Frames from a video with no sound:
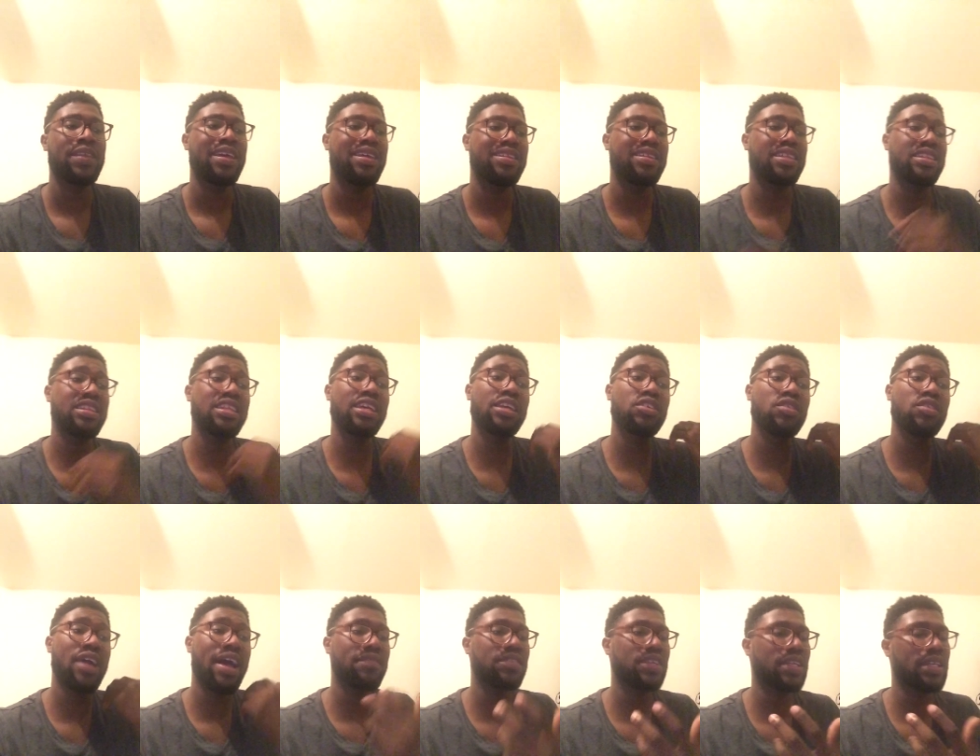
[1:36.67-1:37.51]
The thing you
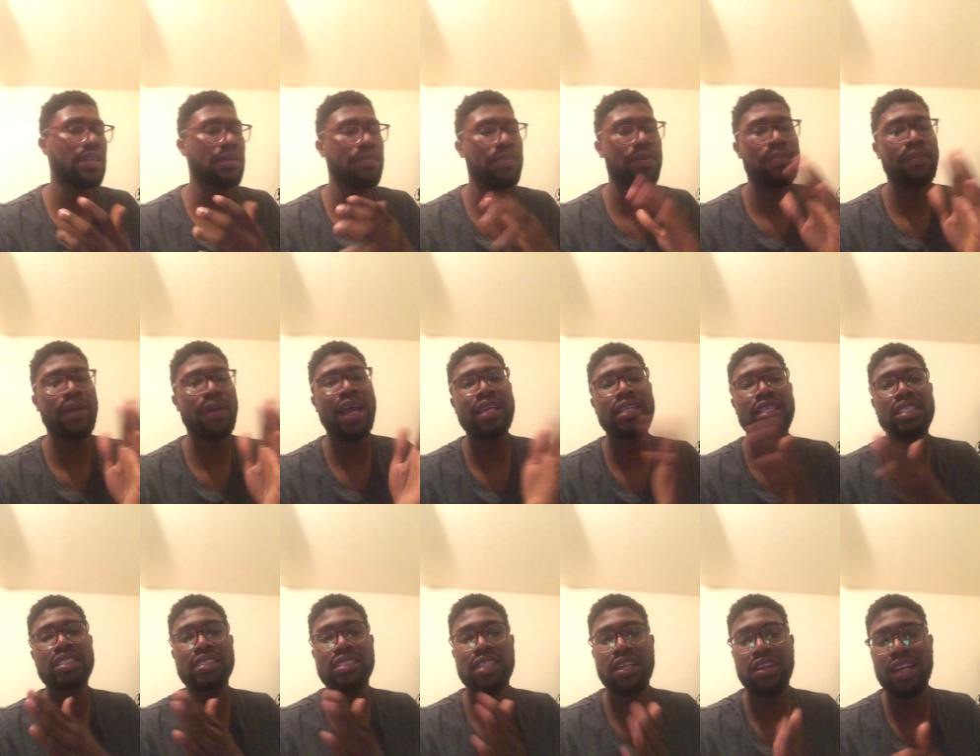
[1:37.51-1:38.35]
have to keep in mind
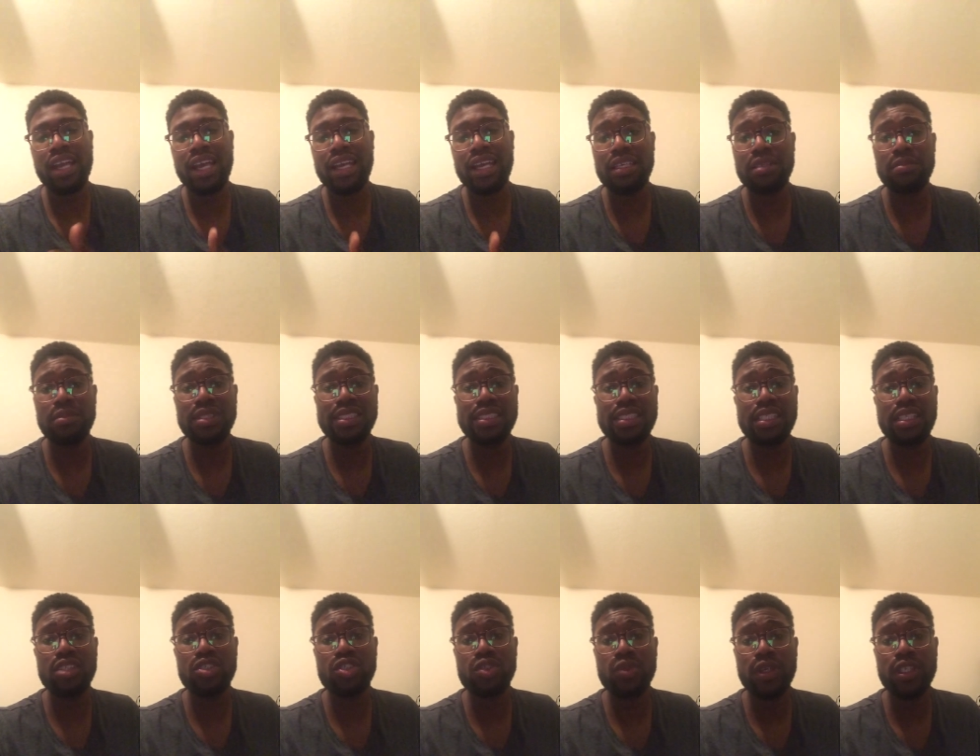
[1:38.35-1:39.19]
is they're not going to be
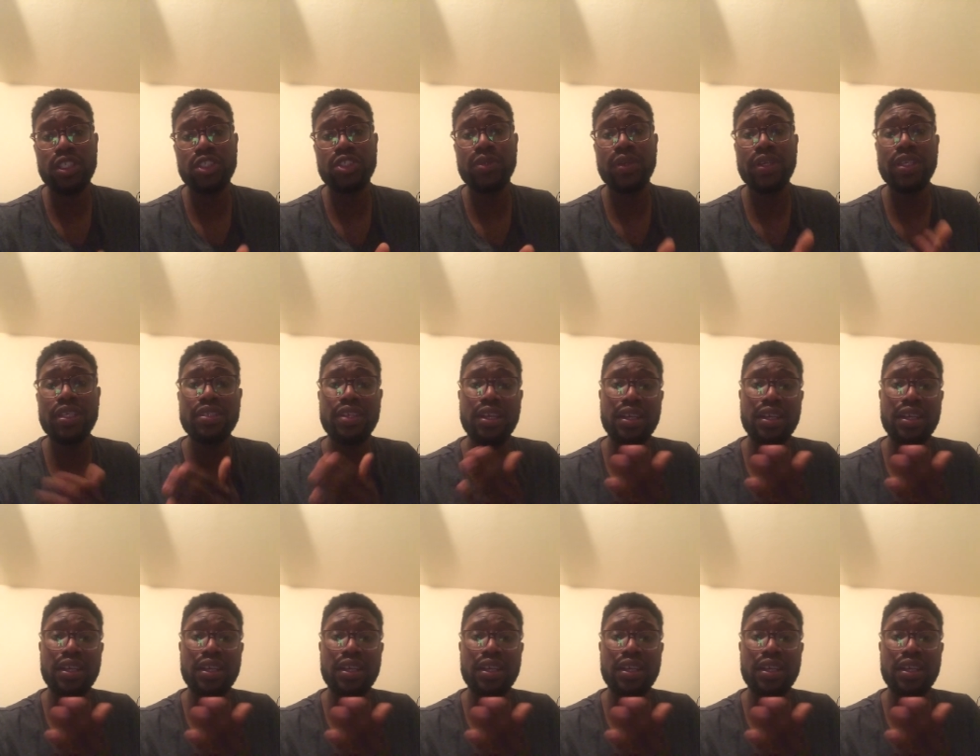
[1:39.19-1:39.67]
seeing 20/20,